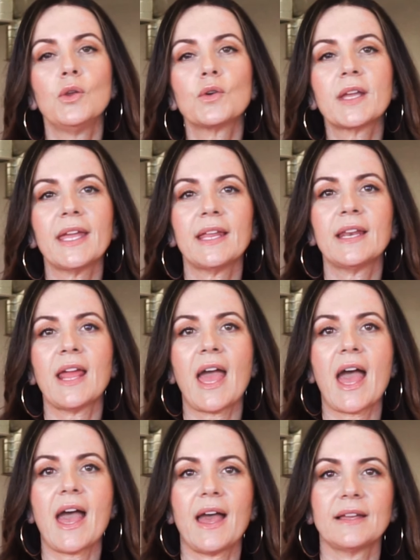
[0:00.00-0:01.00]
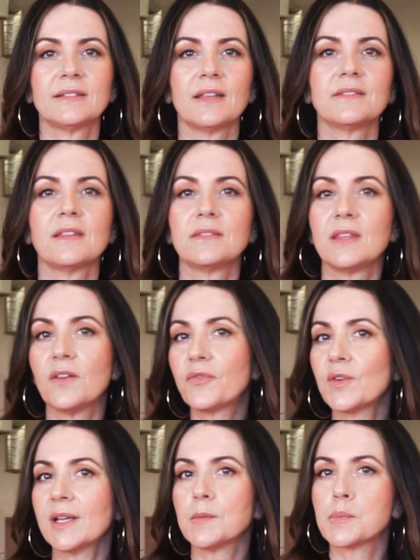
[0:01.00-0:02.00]
looking at the
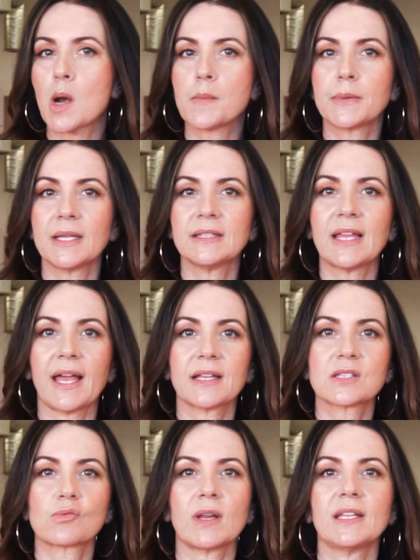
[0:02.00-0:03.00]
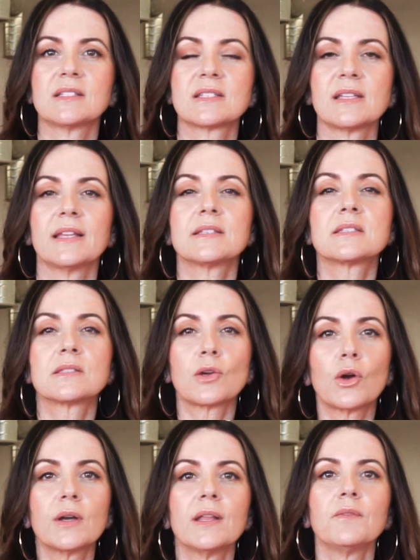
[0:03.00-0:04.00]
different property tax rates,
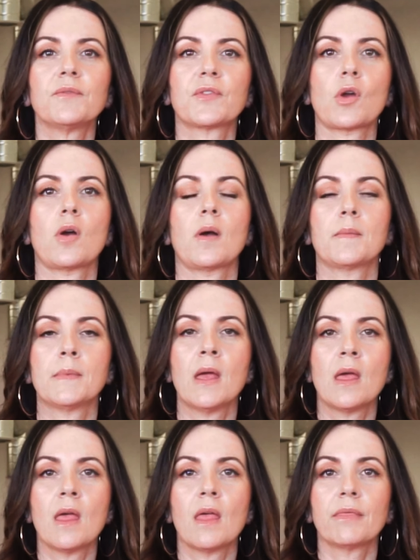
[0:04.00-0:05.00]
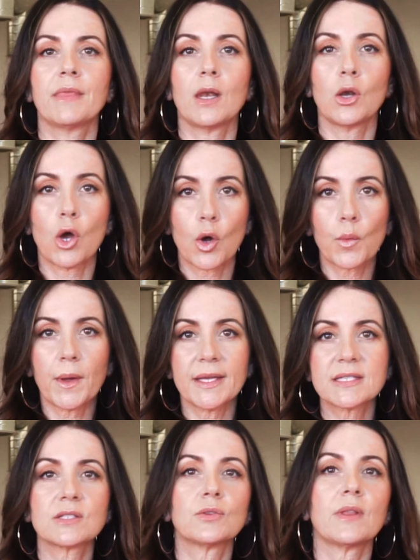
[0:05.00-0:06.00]
starting from the
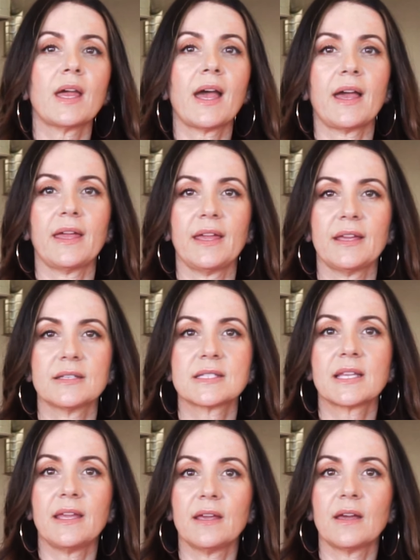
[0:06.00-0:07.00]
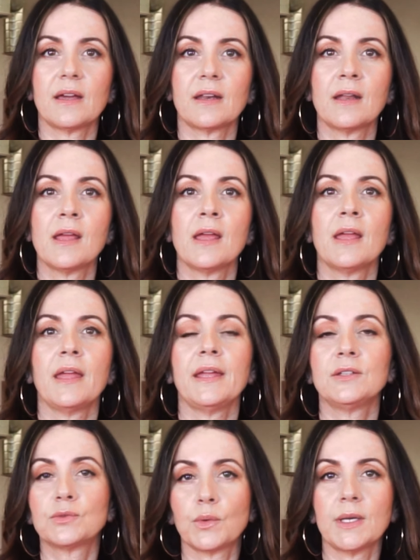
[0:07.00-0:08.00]
lowest to the highest here
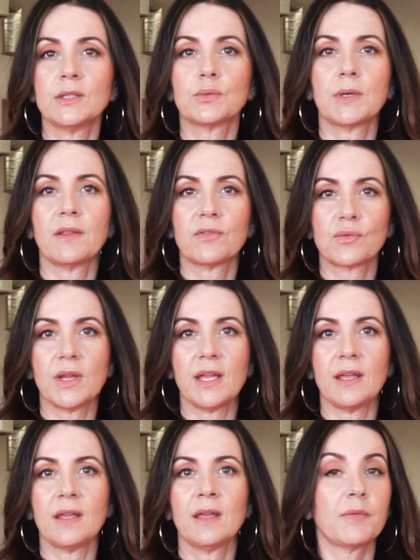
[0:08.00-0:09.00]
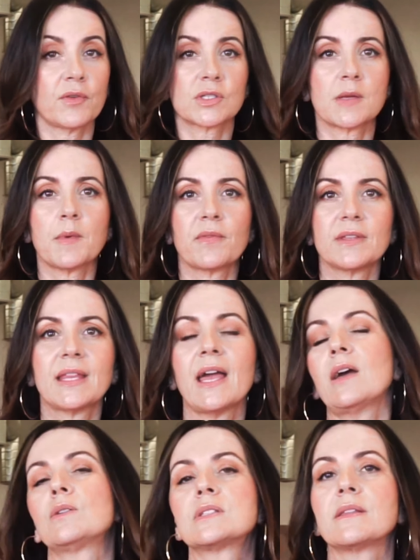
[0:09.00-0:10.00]
in 2023, for some of the
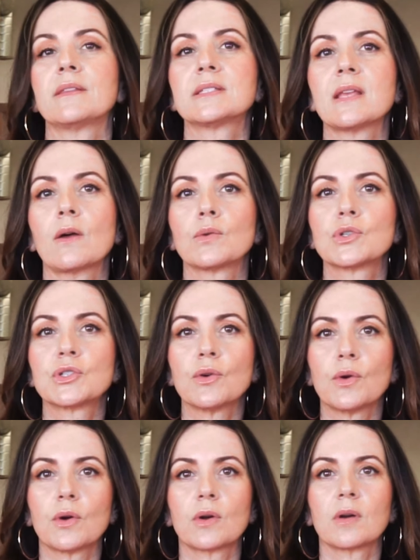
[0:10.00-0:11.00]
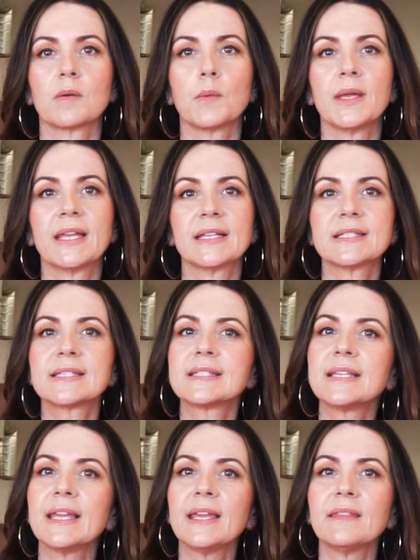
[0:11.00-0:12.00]
towns in the South Shore, we can
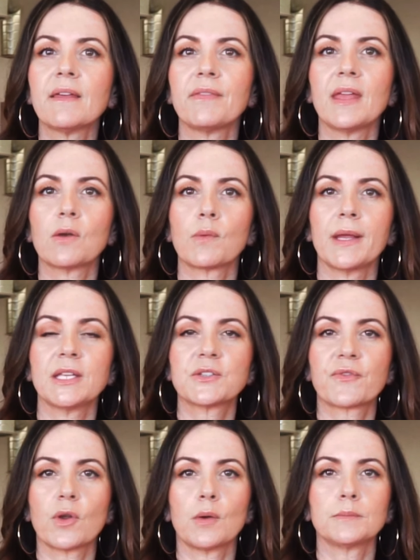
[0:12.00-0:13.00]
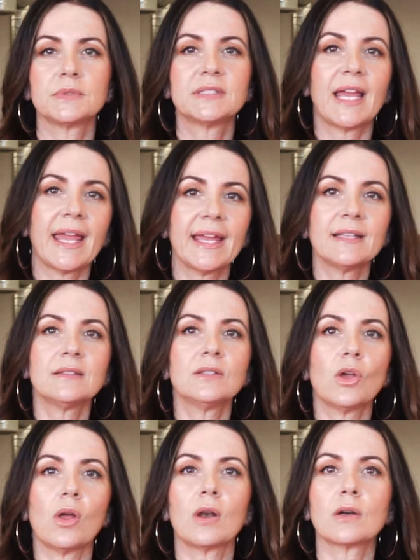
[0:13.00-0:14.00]
see that they range from
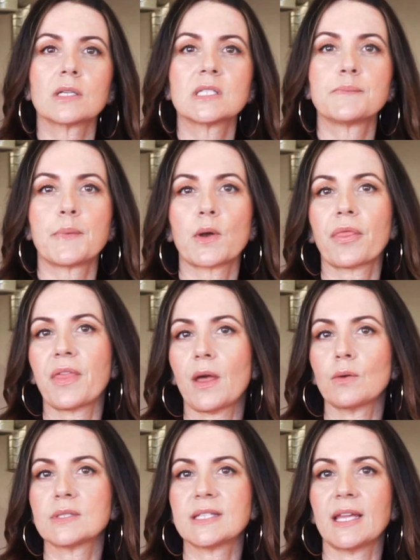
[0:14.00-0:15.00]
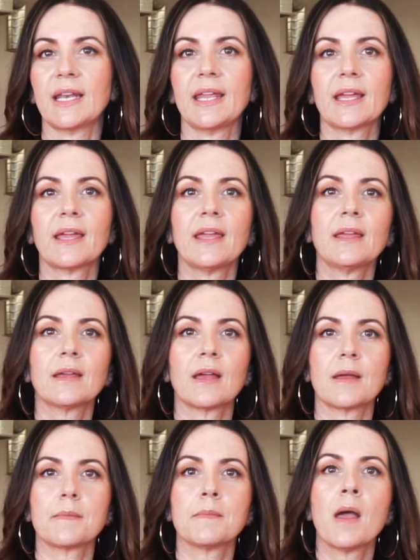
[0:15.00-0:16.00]
$10 per thousand in
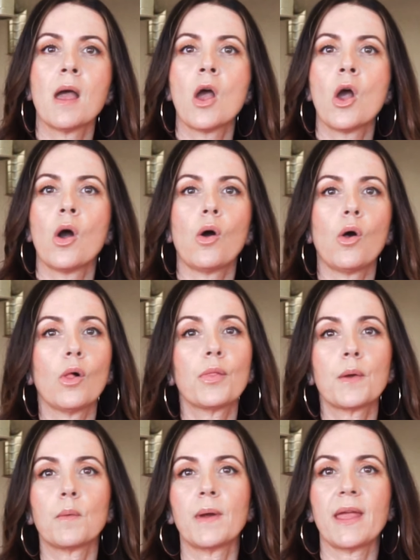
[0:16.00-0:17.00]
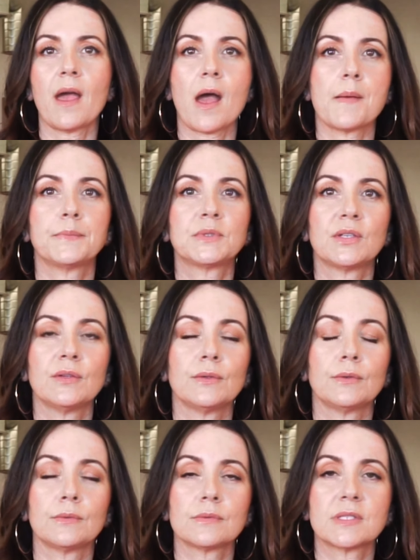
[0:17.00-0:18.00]
Hingham all the way up
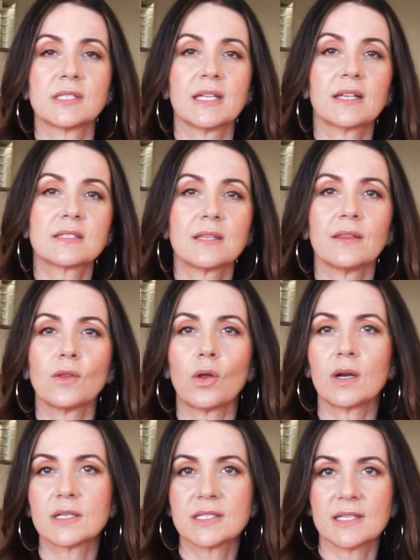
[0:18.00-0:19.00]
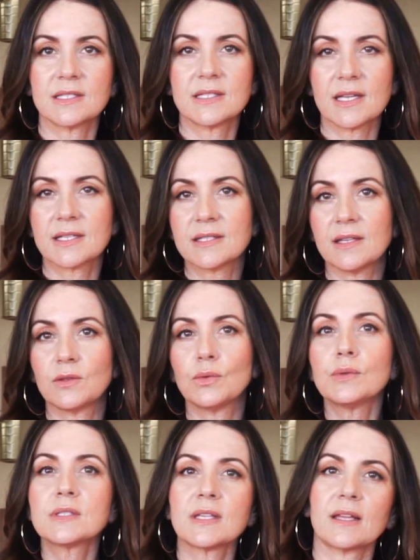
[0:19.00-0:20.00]
to
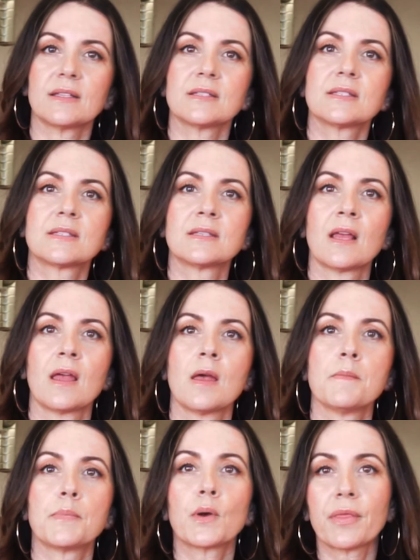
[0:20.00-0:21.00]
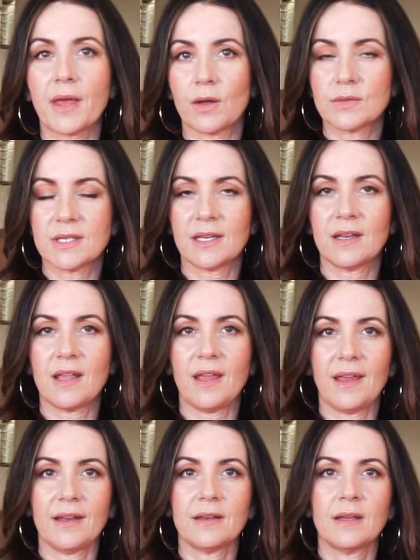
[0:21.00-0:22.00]
$16.62 per thousand
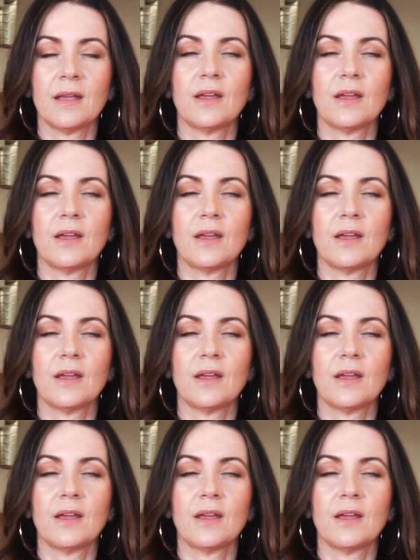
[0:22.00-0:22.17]
in